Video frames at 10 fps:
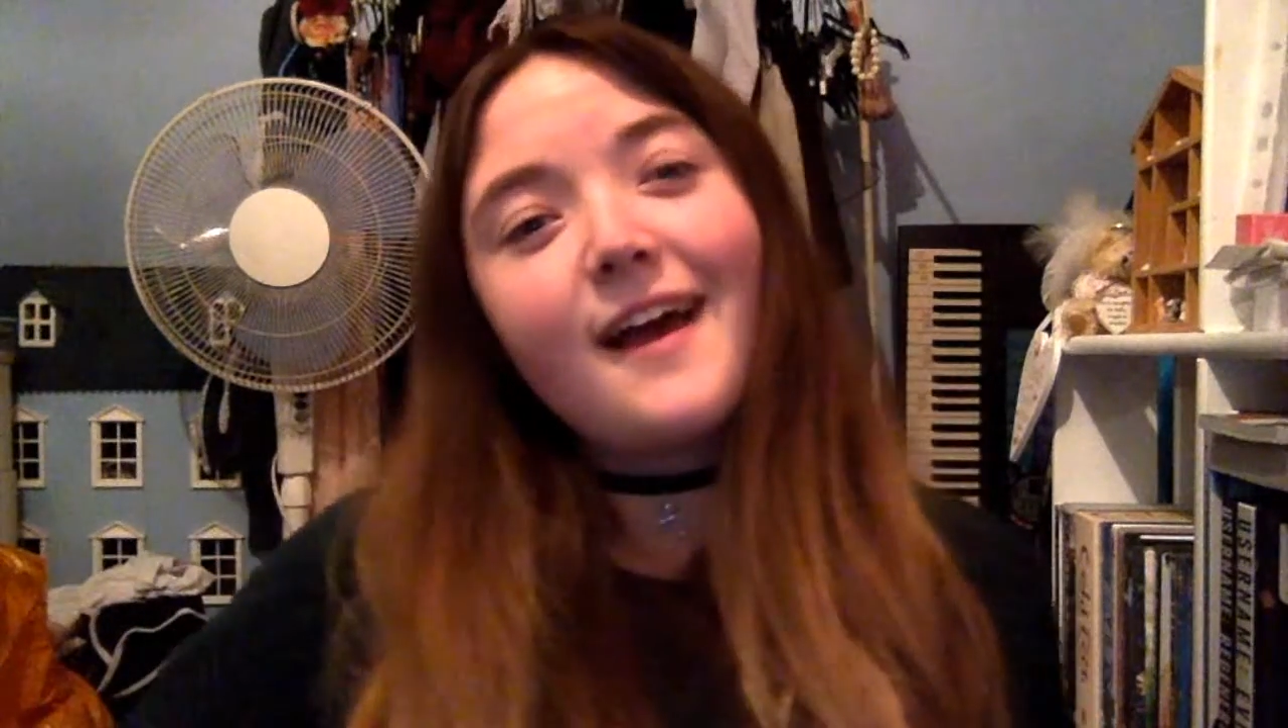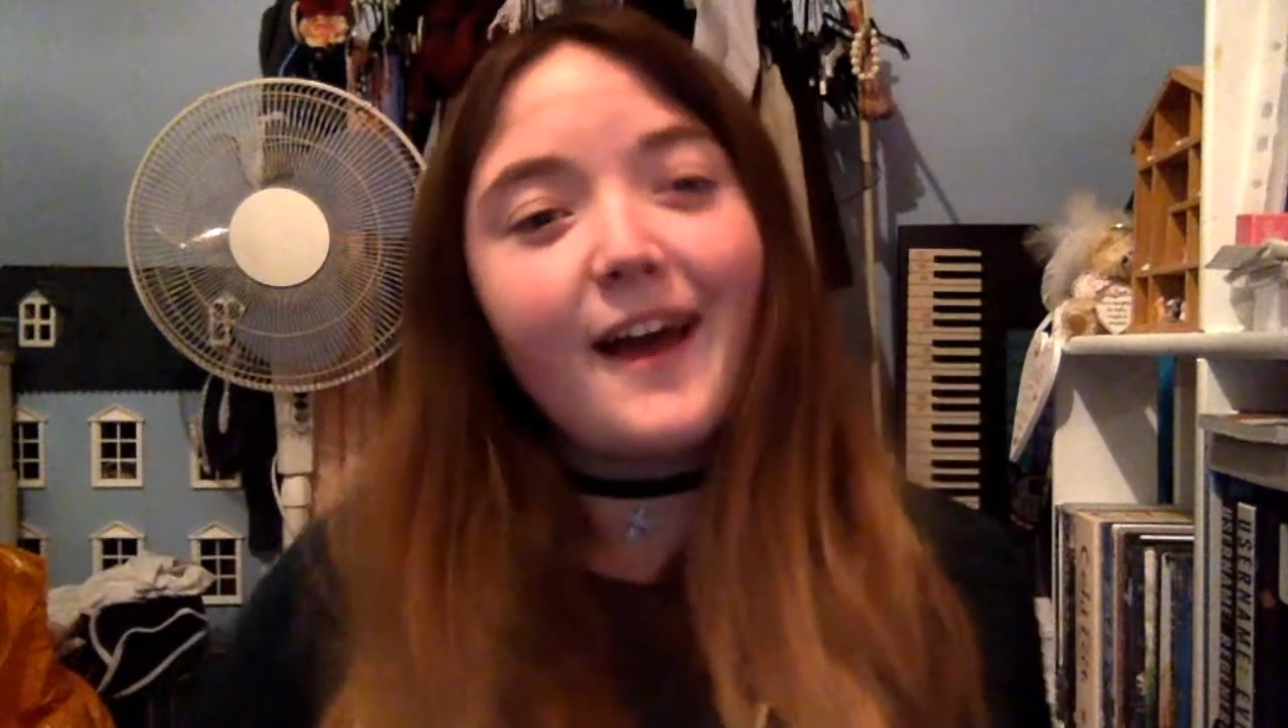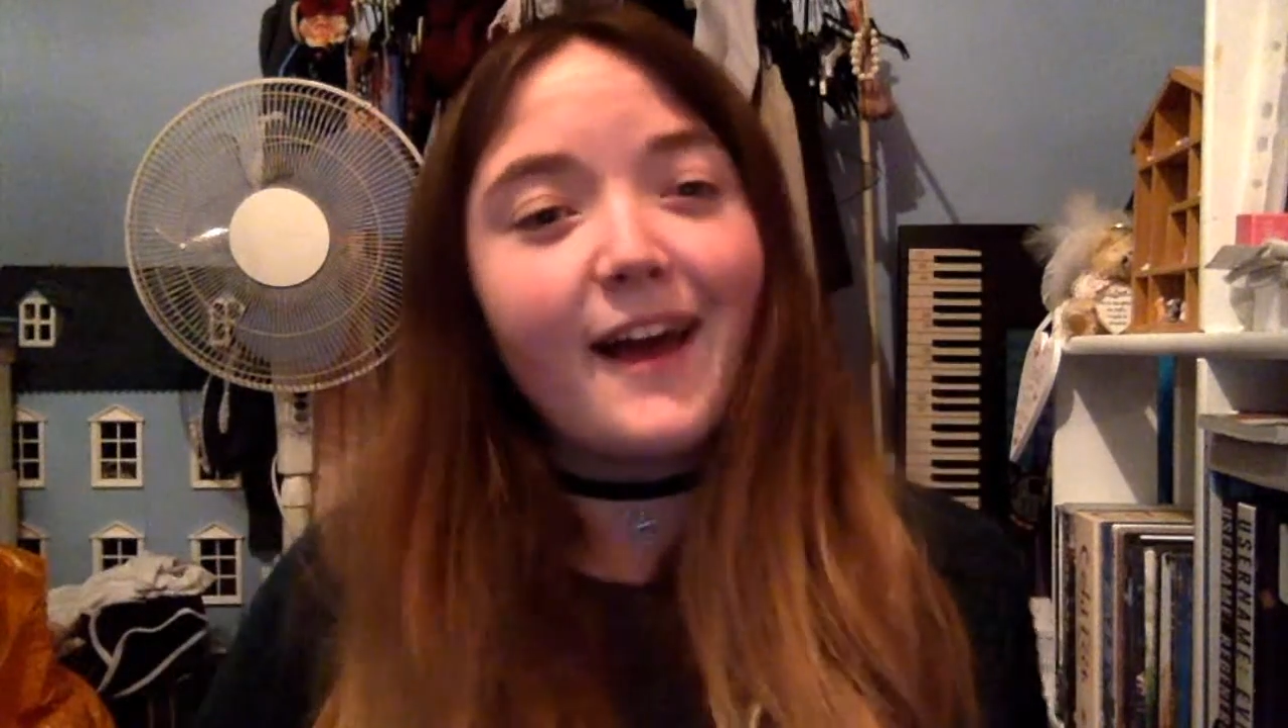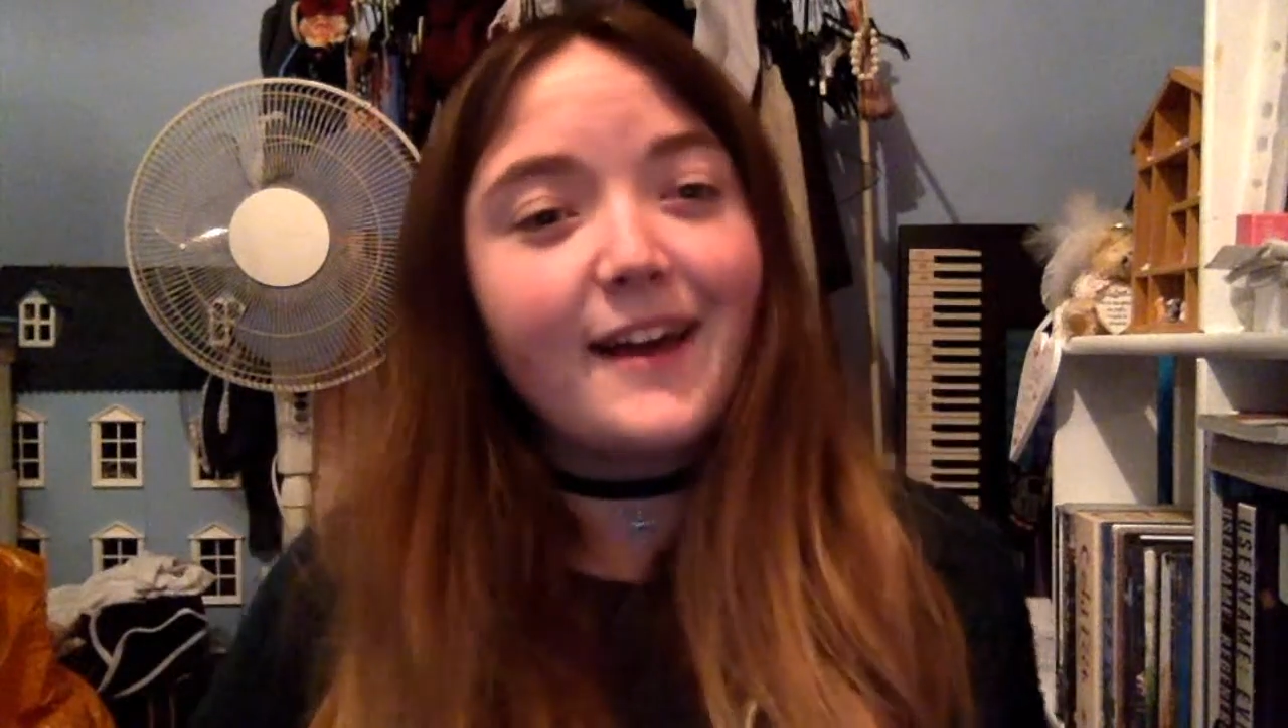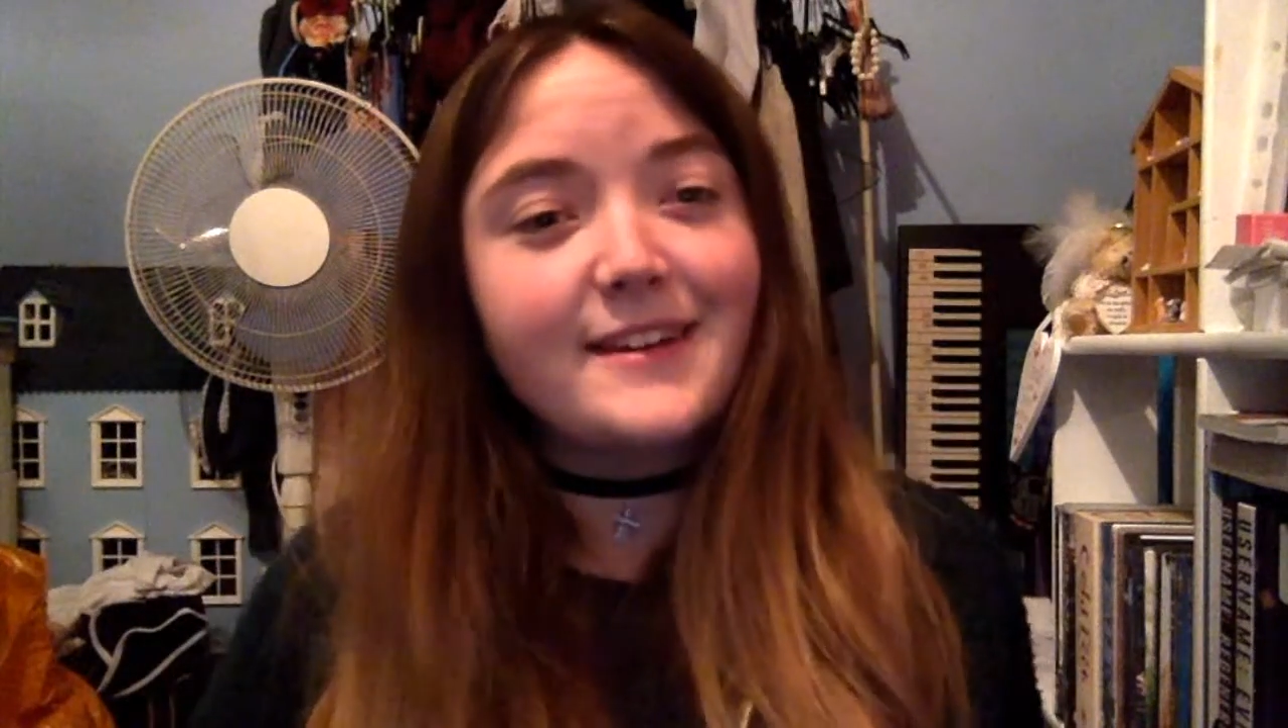
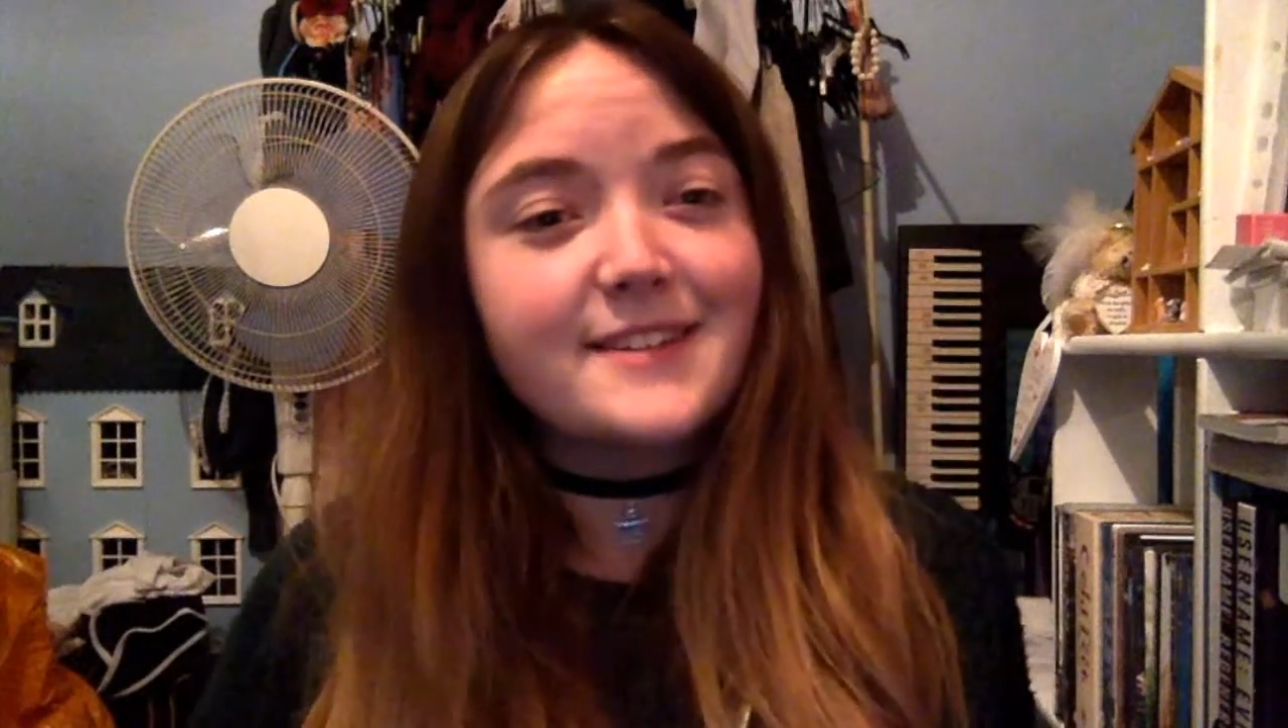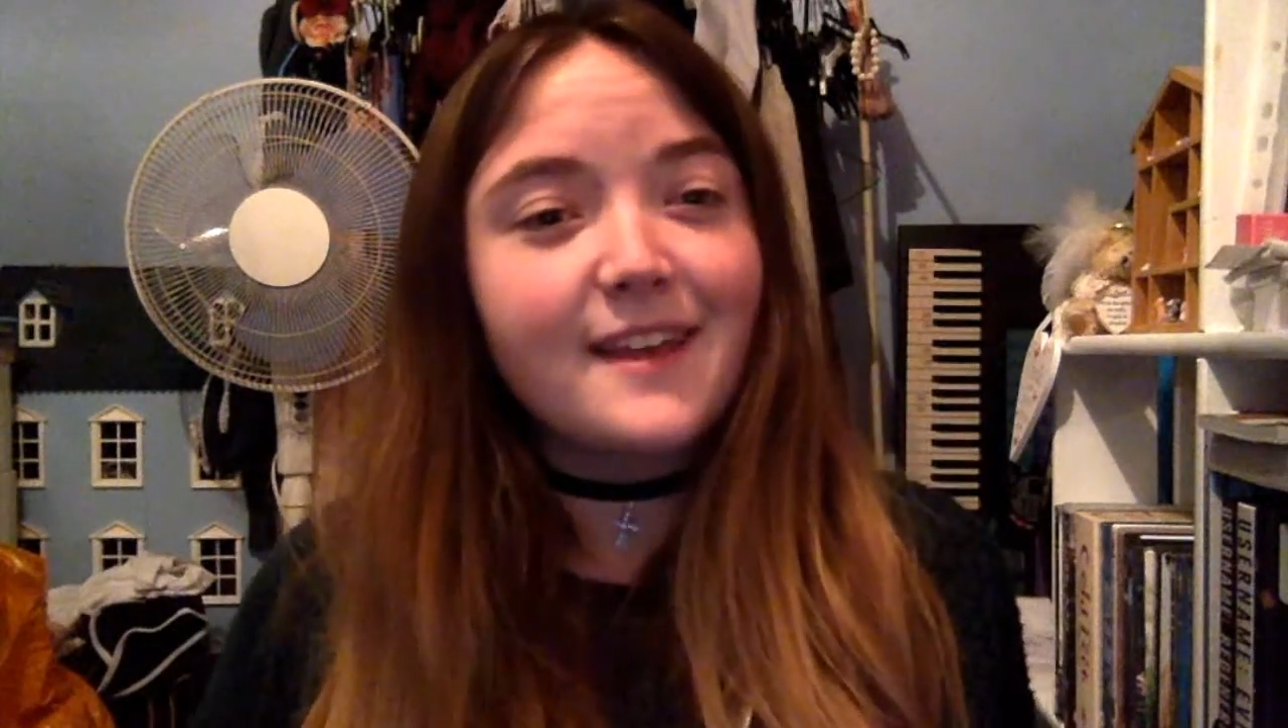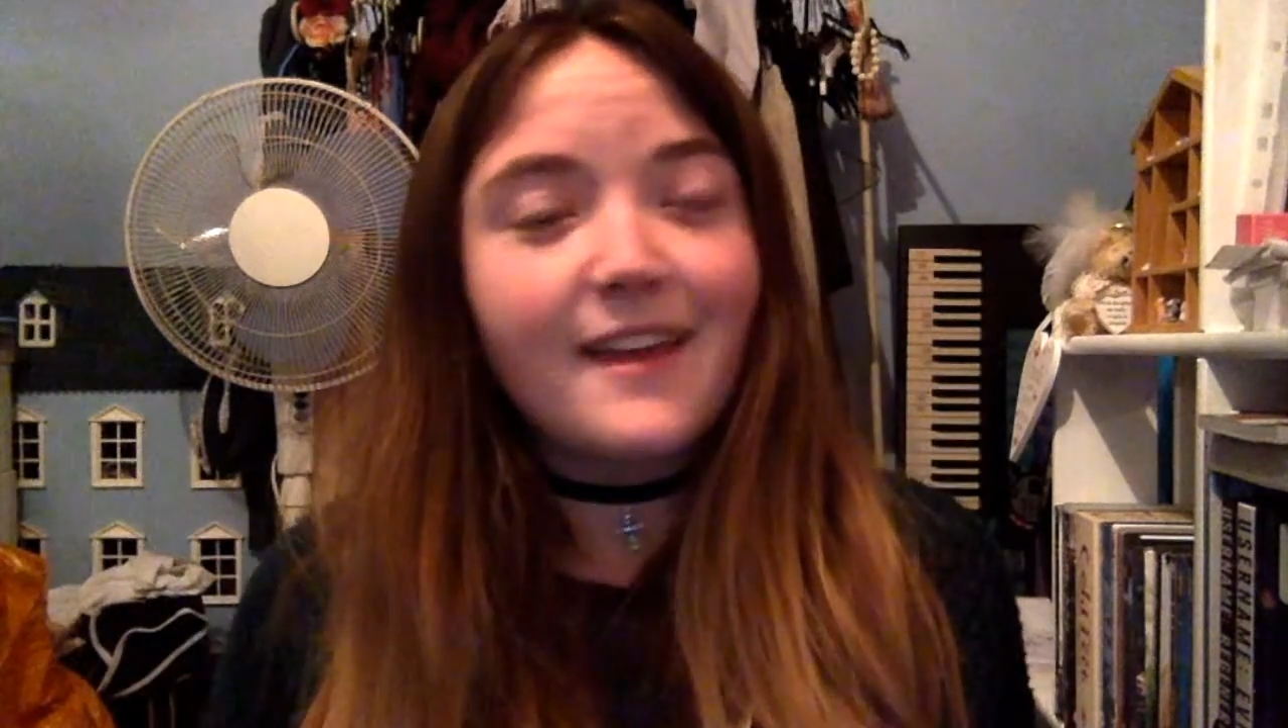And